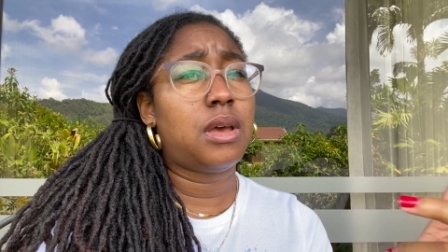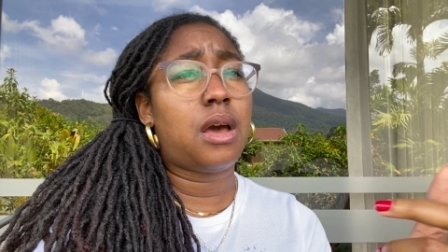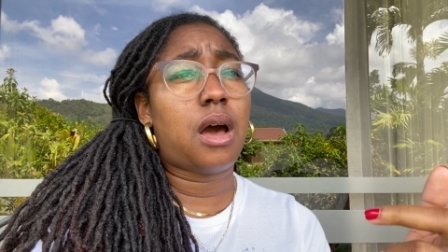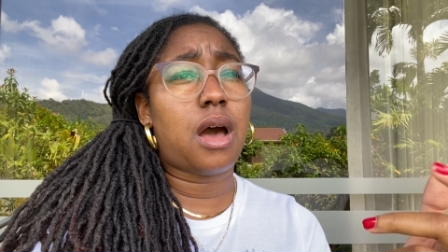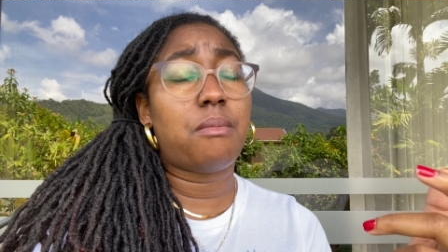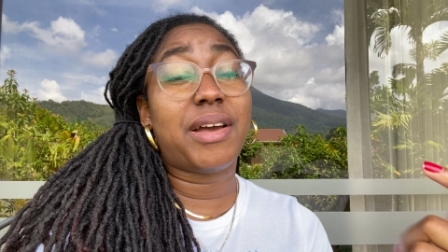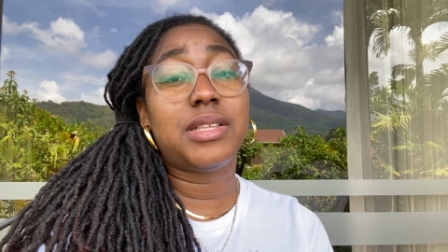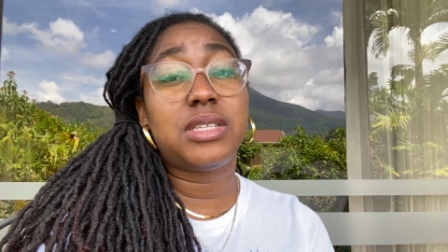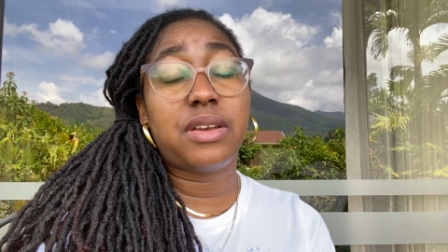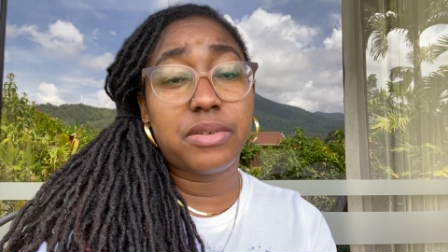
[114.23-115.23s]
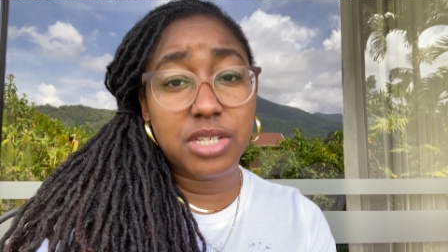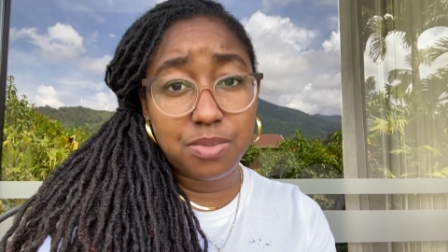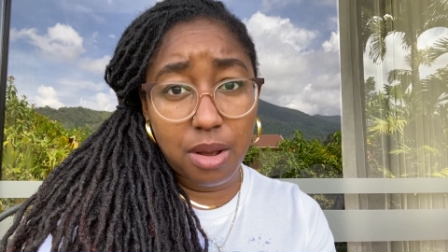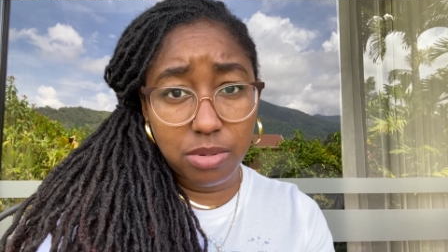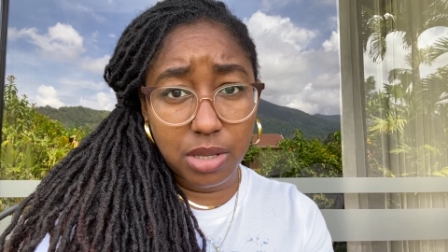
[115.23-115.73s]
Um, my least favorite is
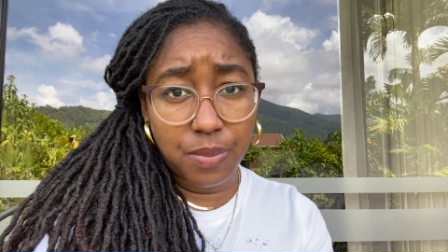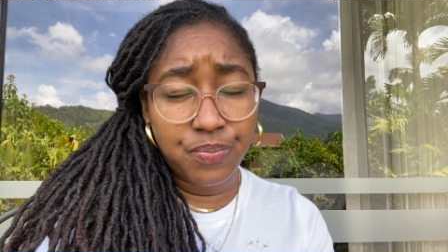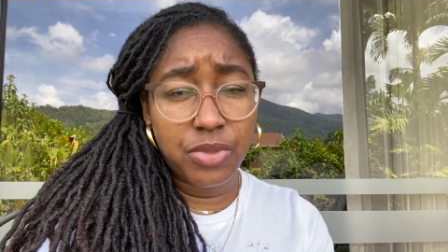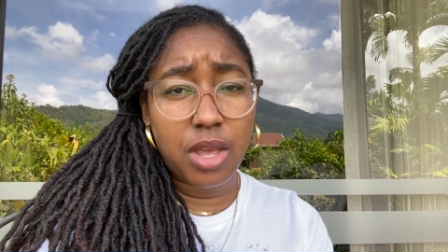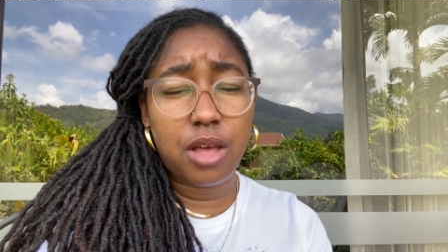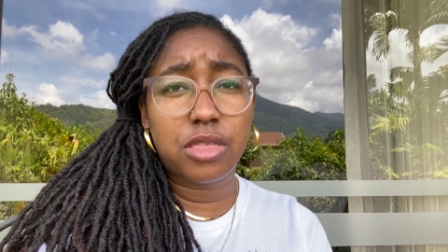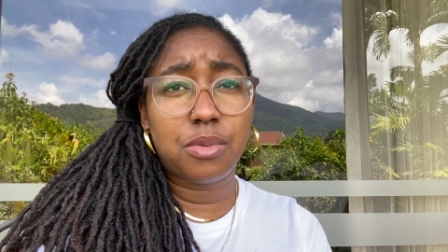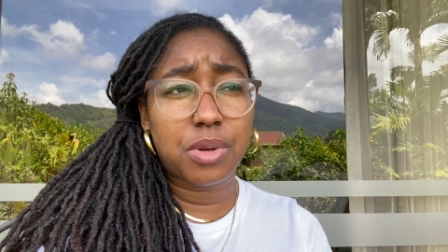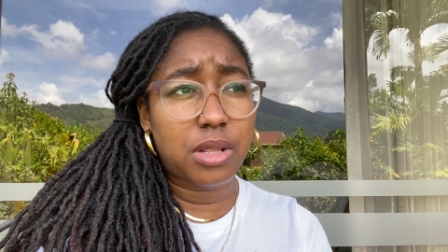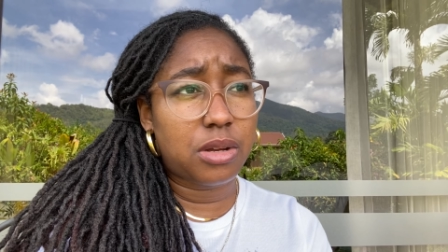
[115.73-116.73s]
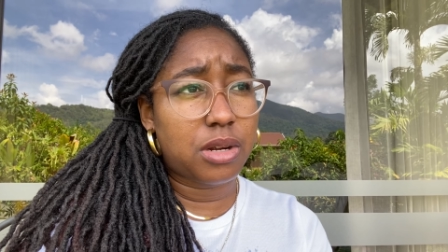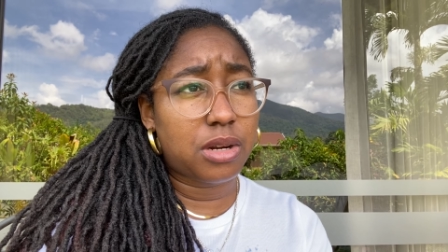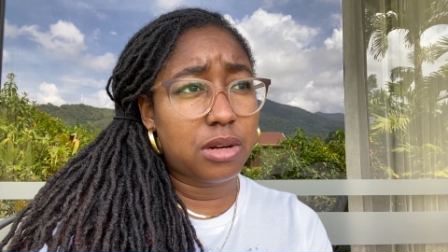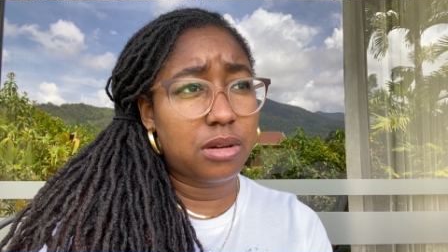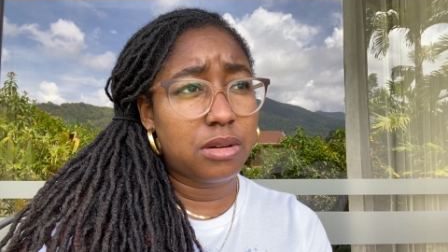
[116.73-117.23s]
probably a
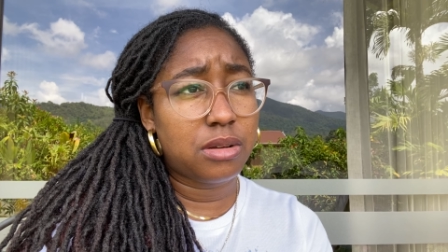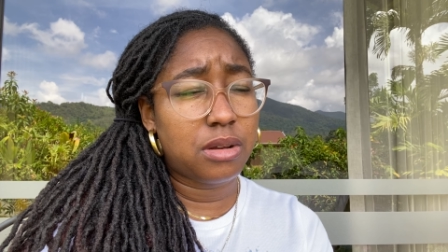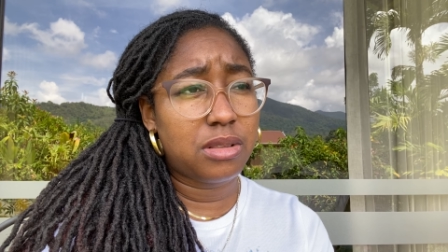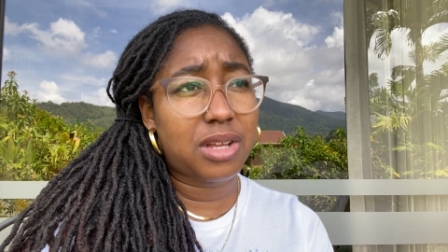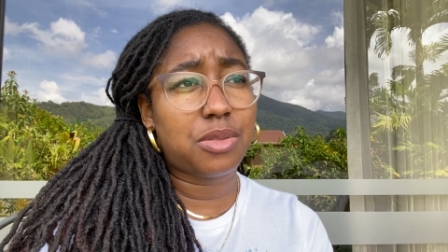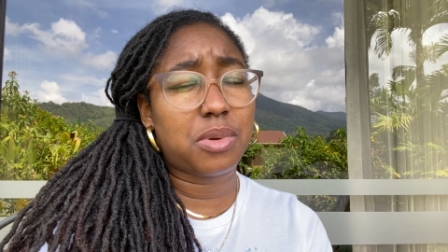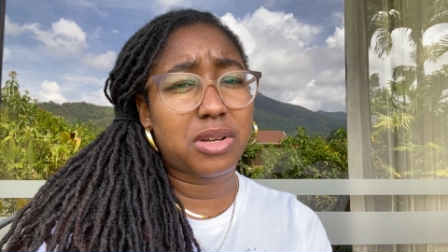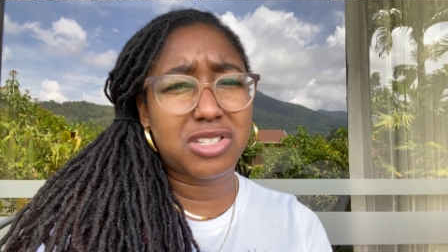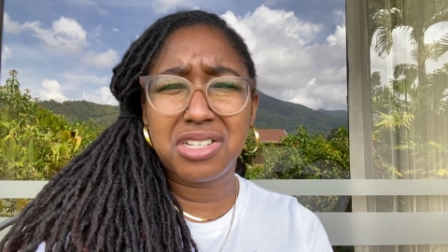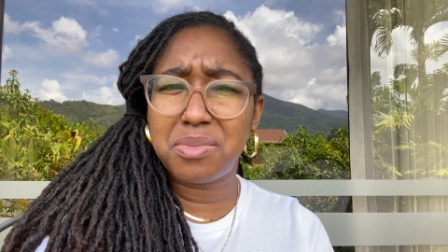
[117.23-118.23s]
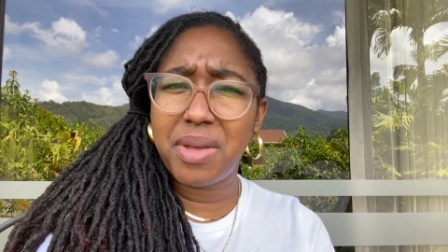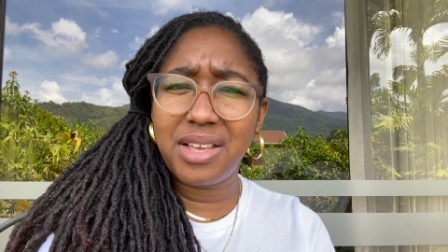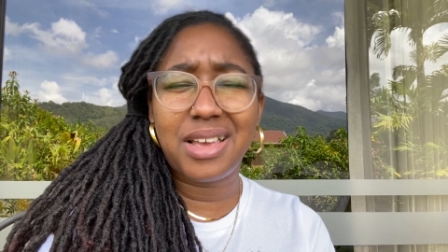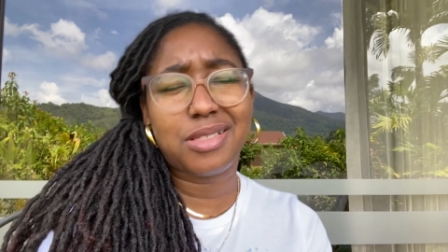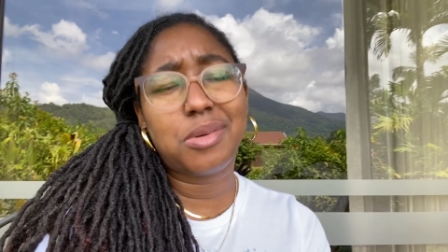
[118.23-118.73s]
thriller, not thriller, suspense,
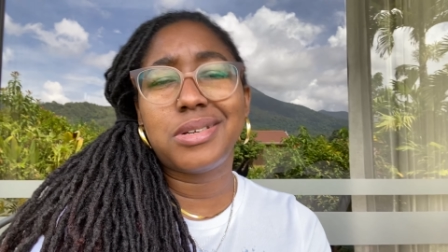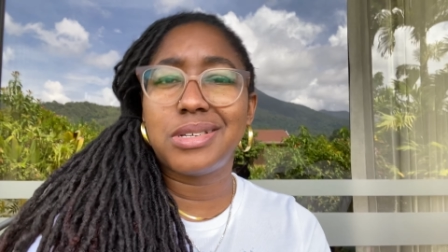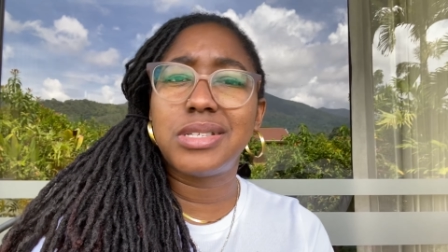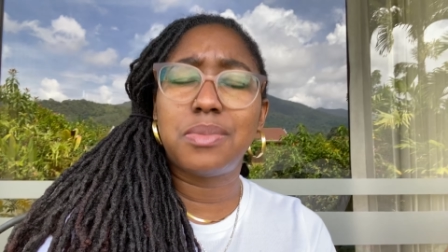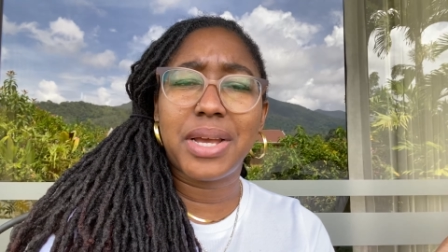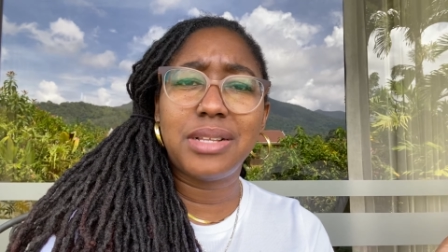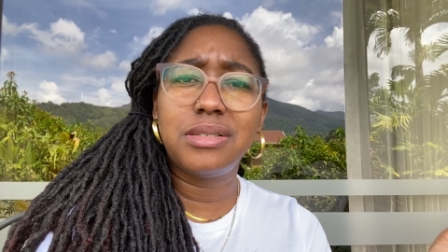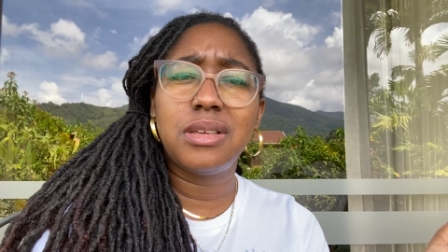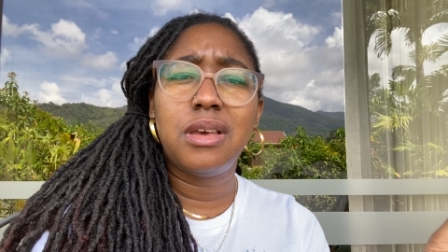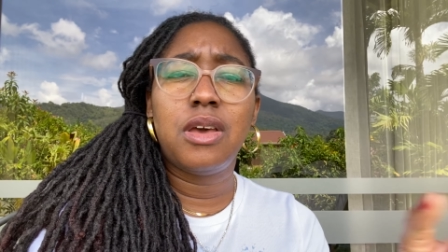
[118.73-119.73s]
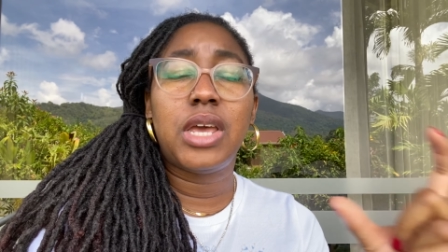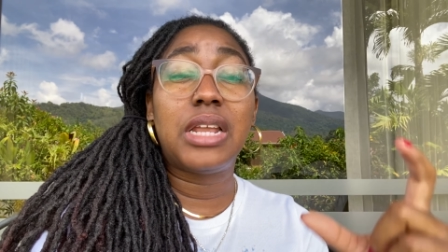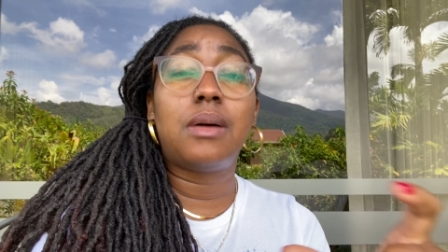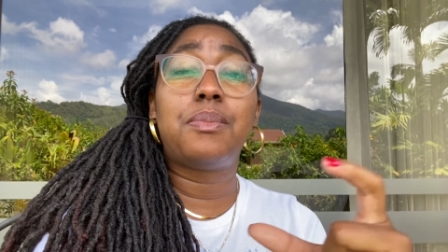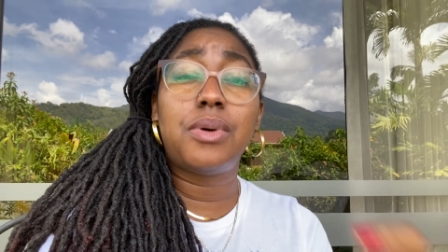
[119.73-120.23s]
yeah, thriller suspense in
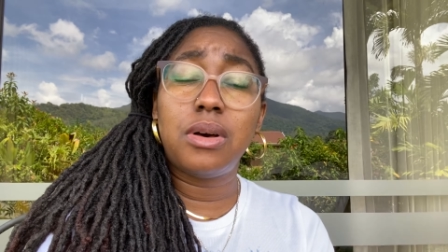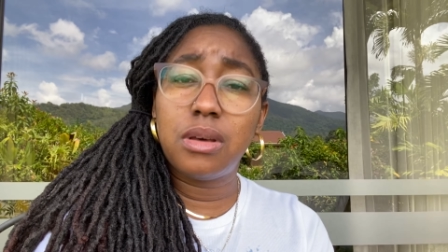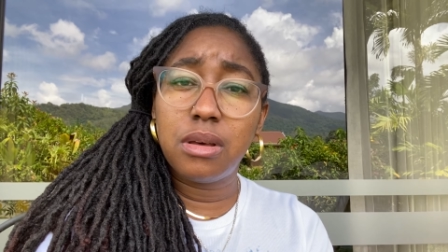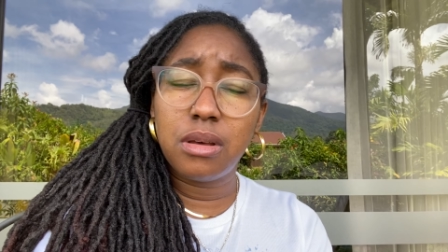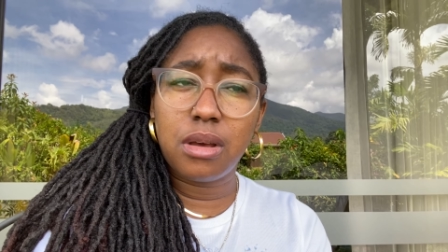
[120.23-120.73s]
a book.